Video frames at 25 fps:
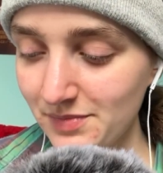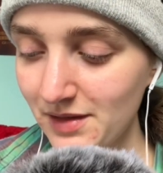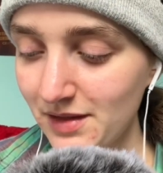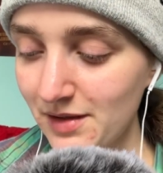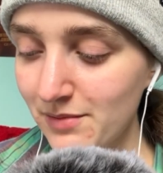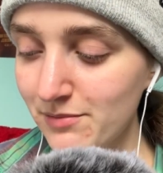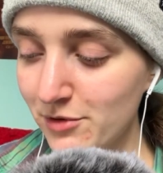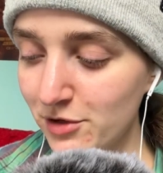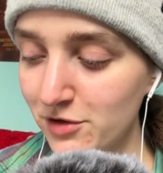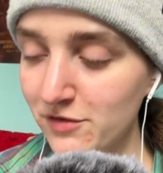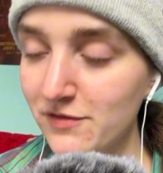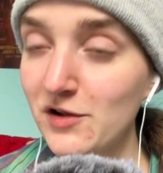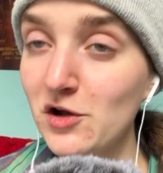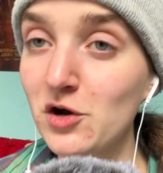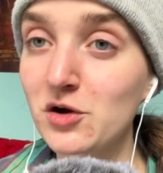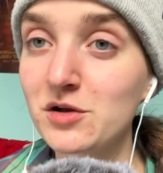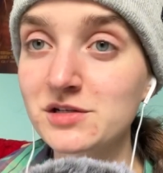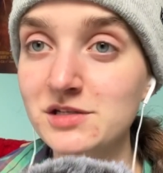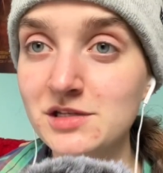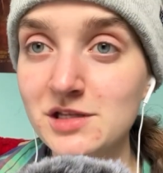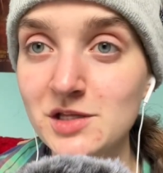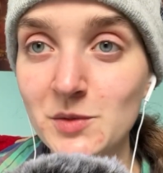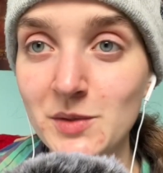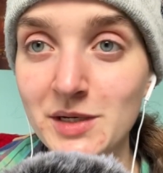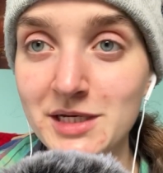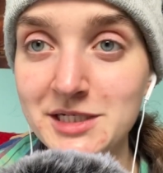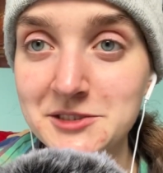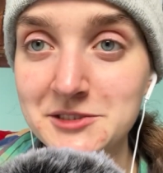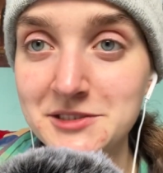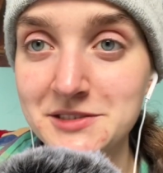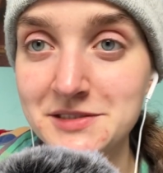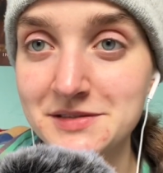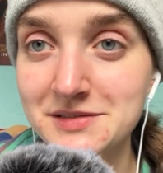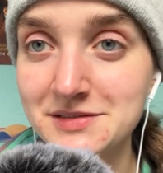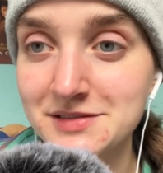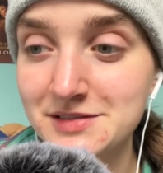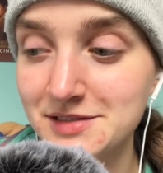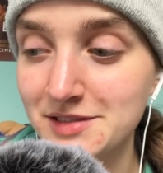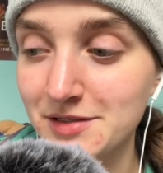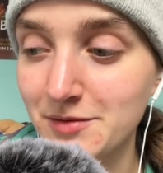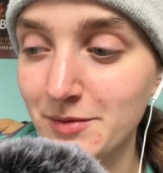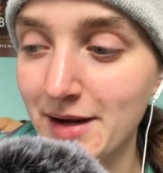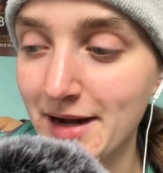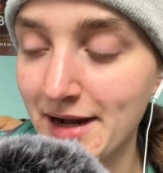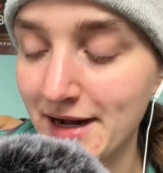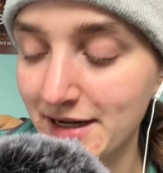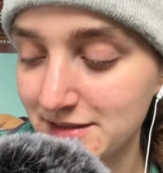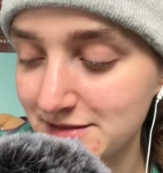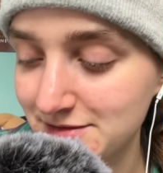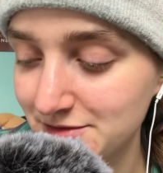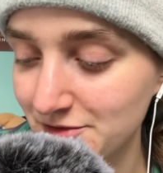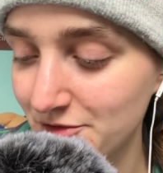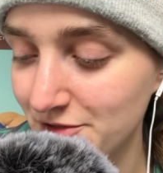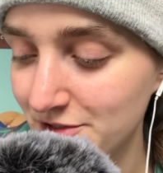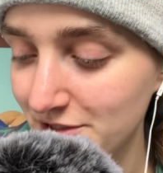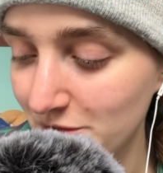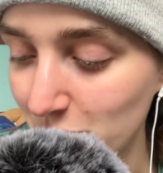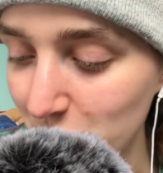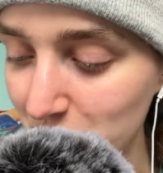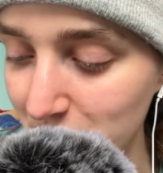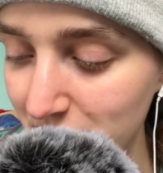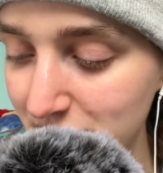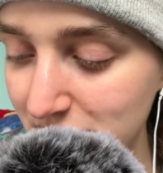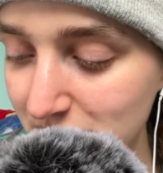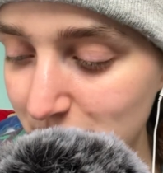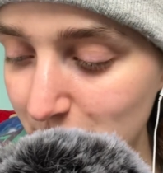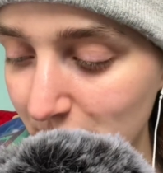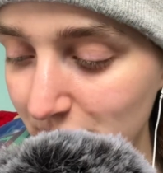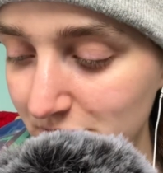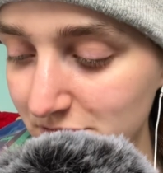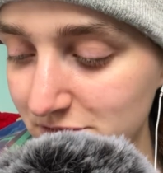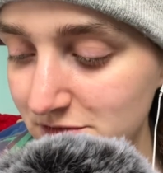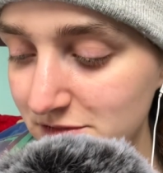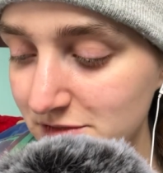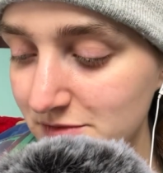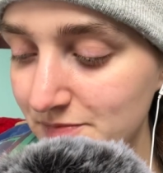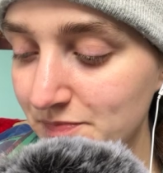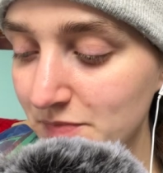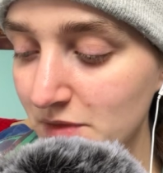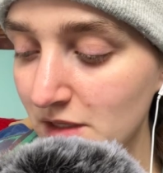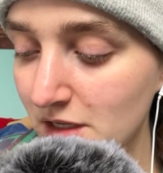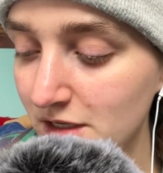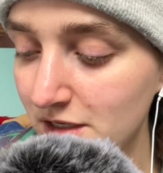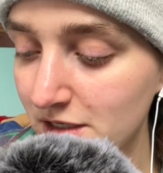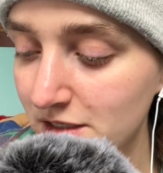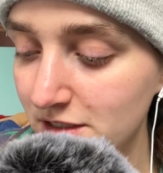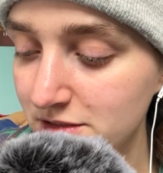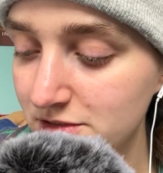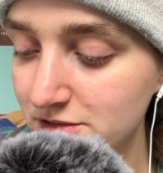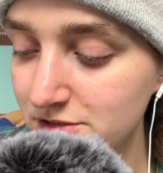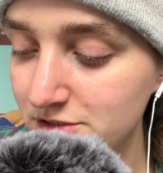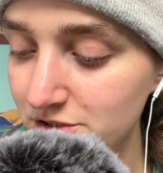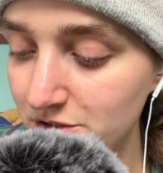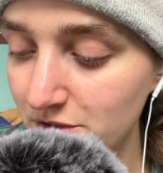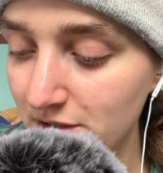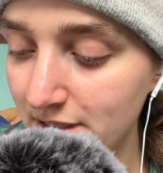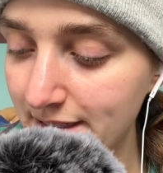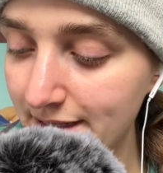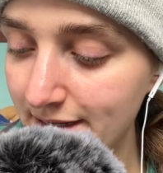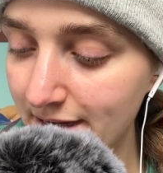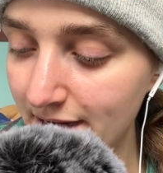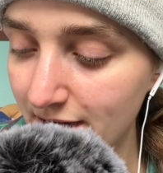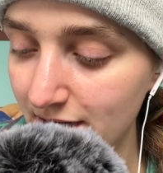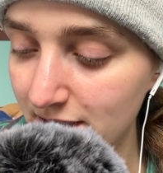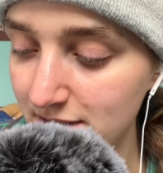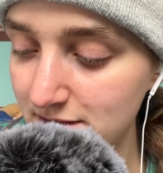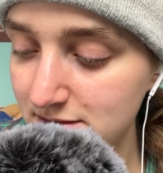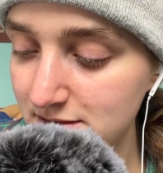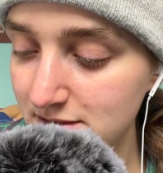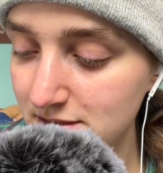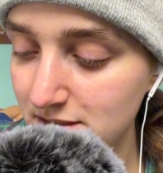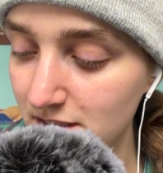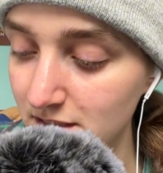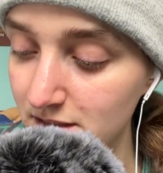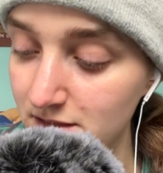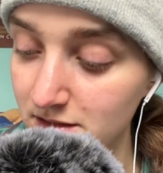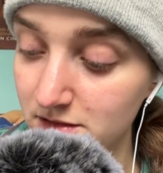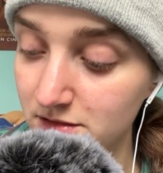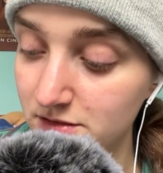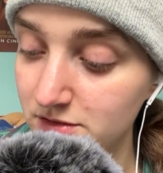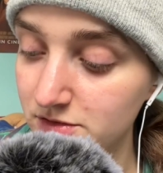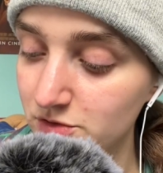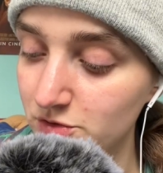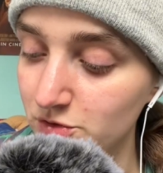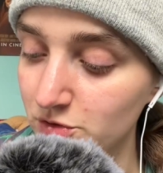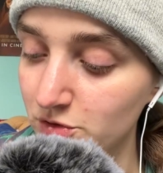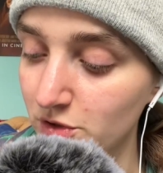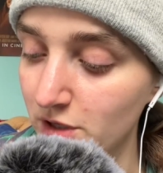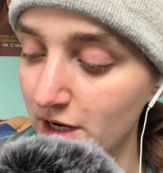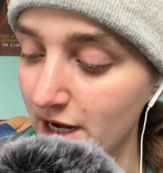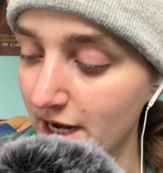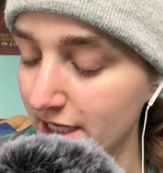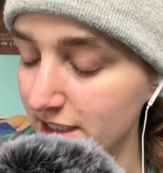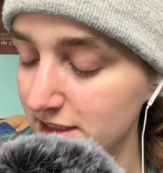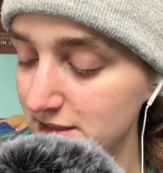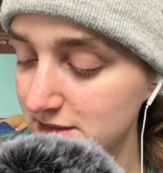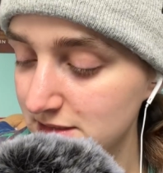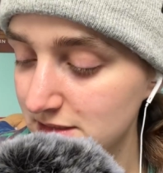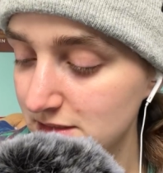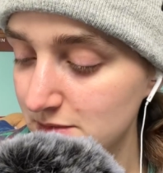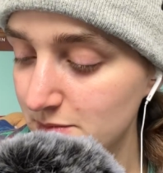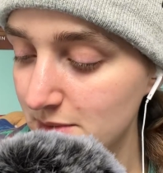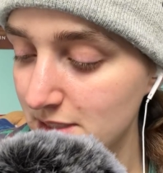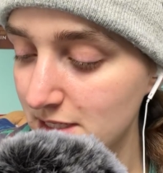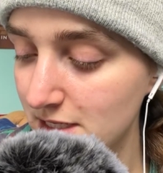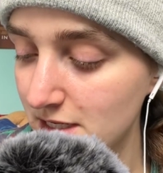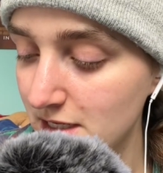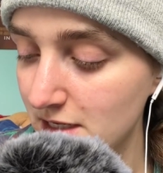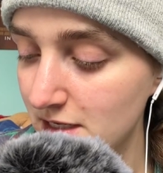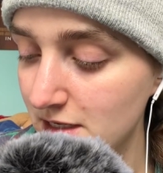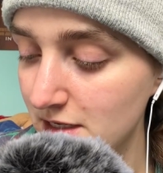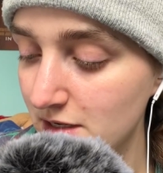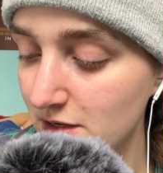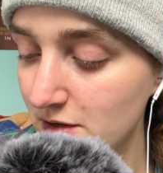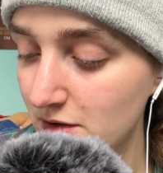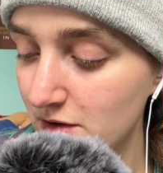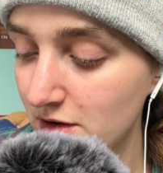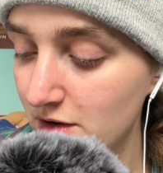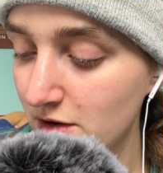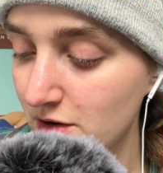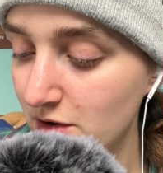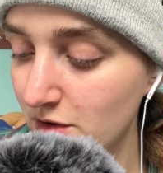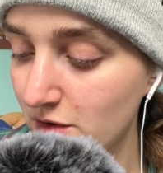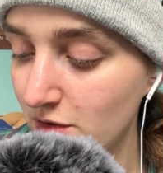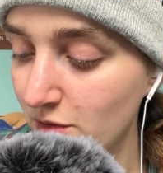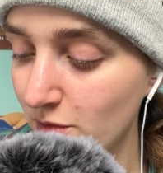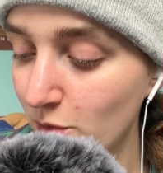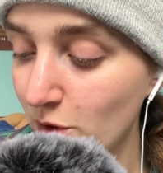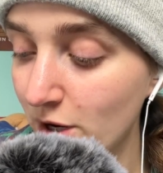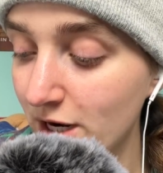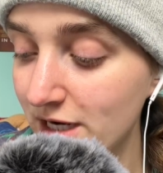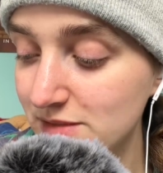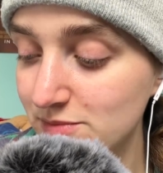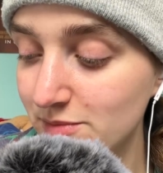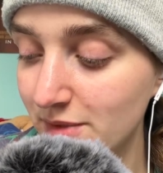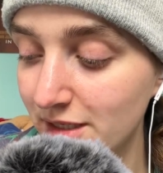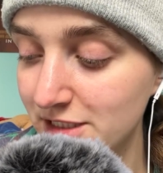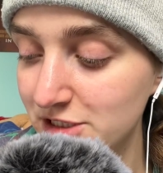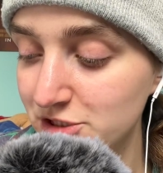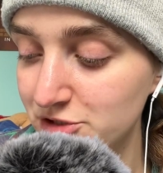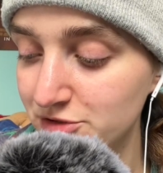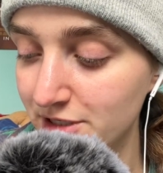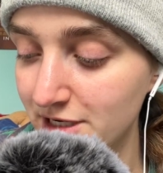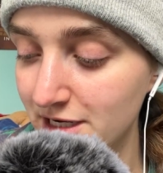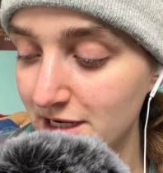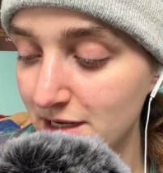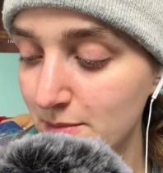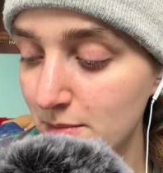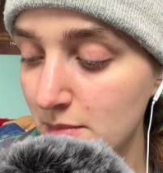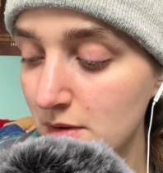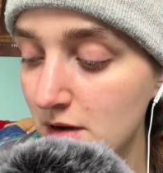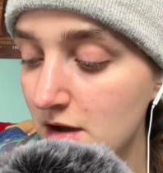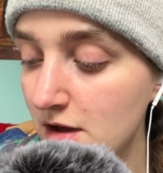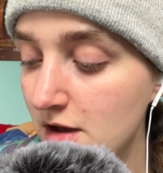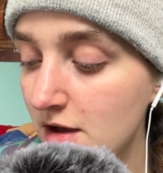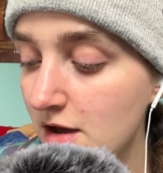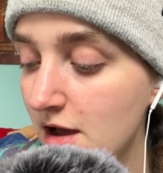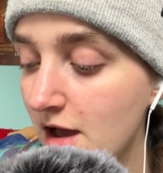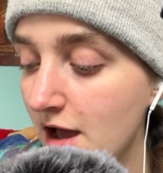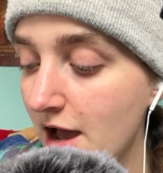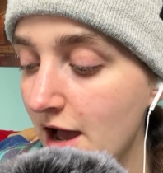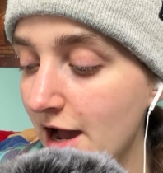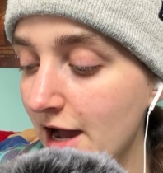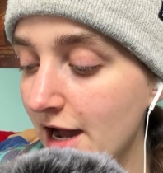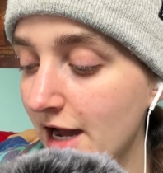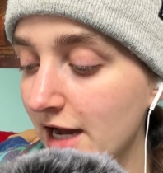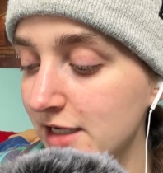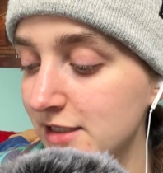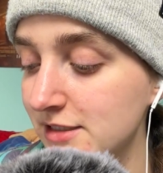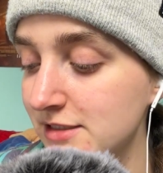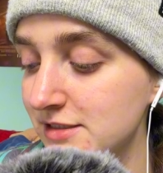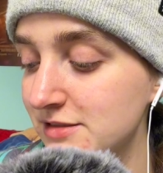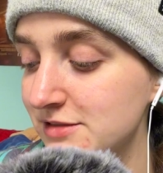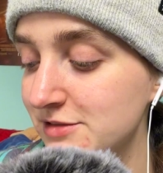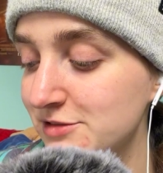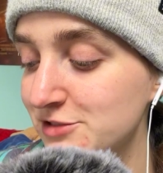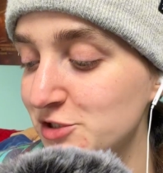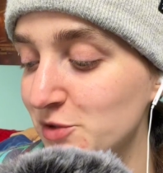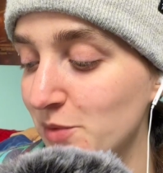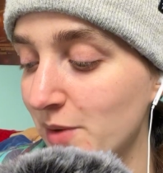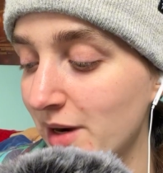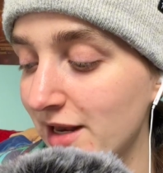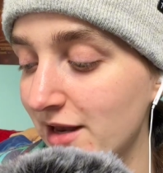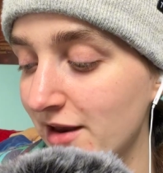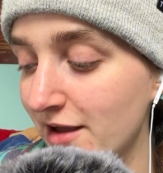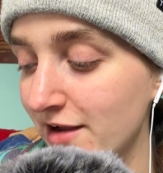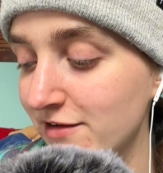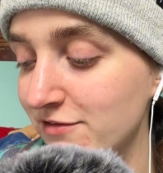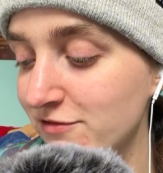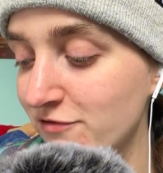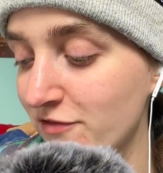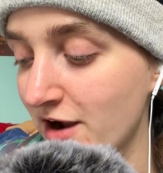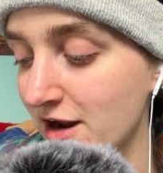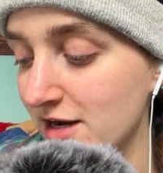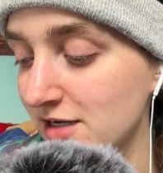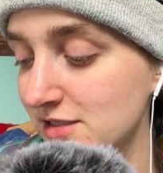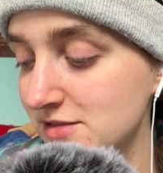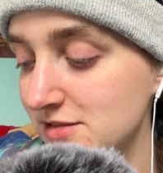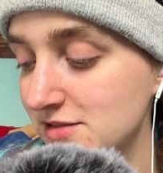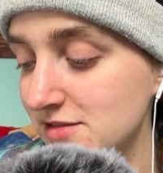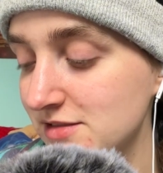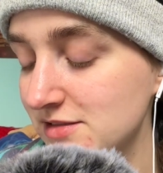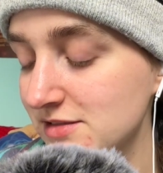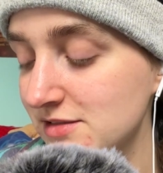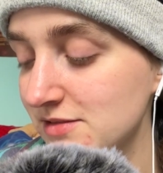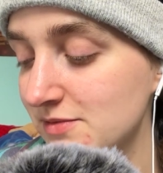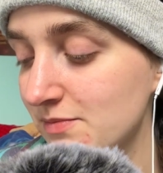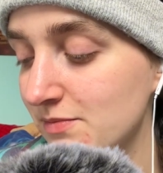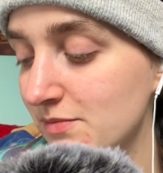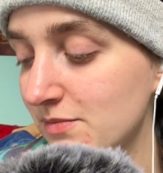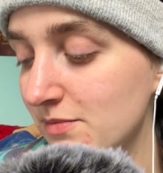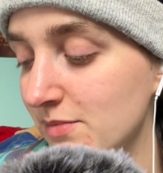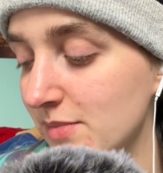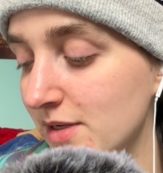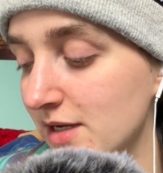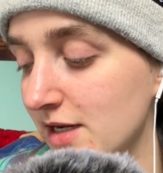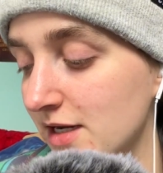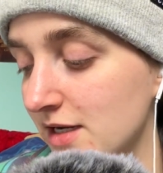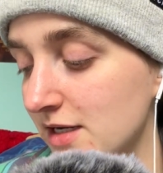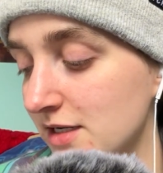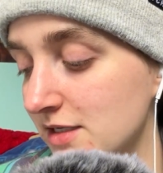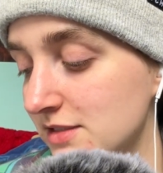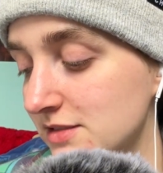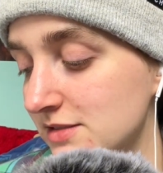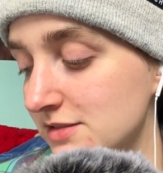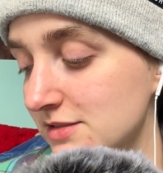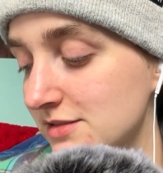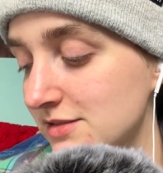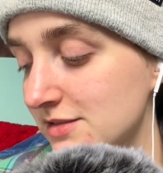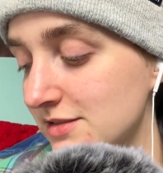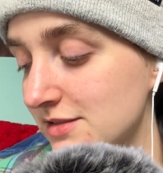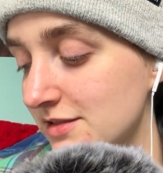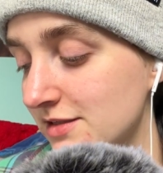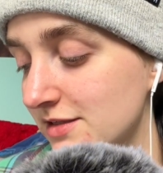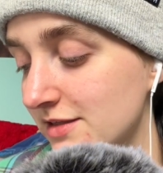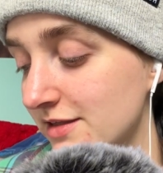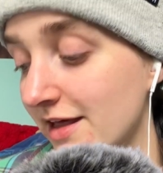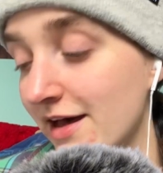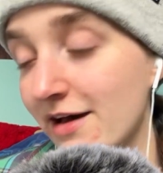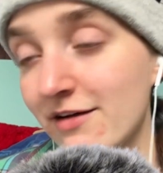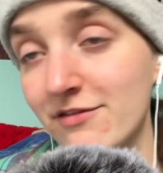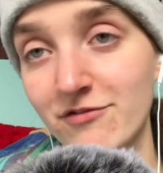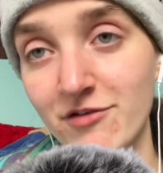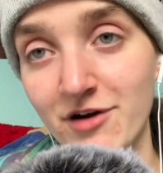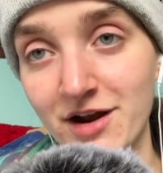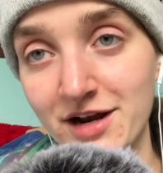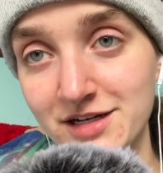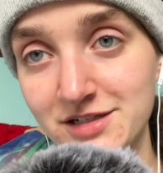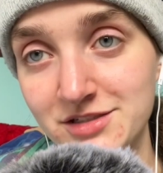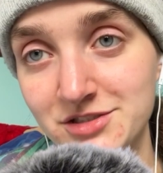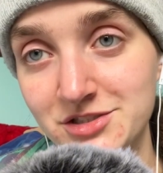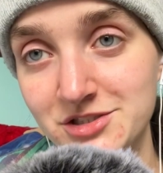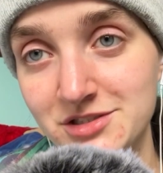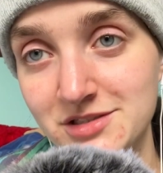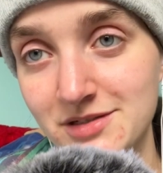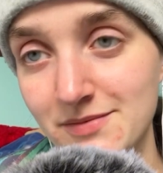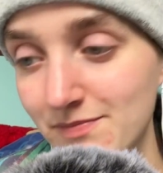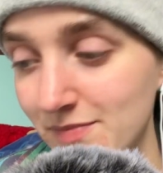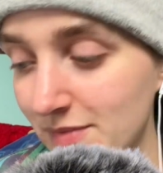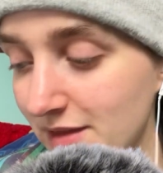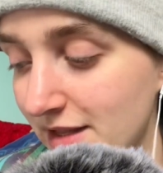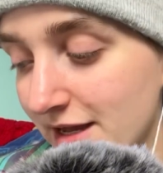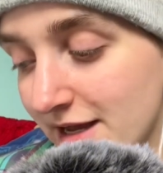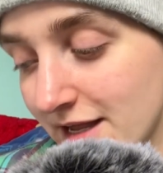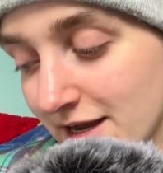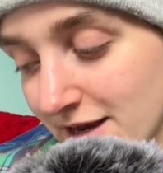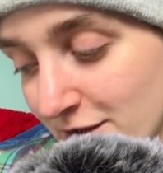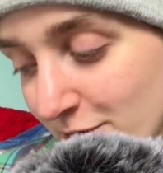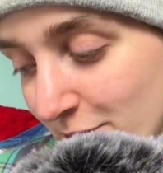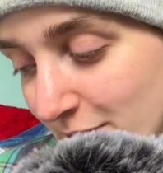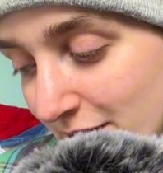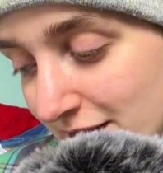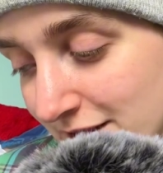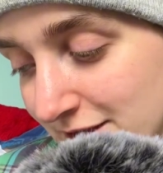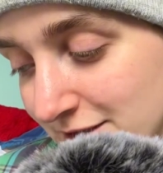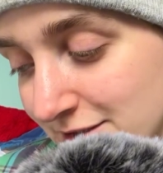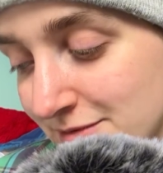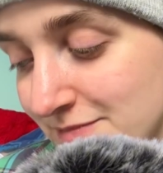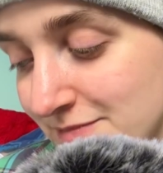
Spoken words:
Moving on to the questions that were asked on the community post. Juliet_ asked me, what is my dream, and do I like France because they're French, lol.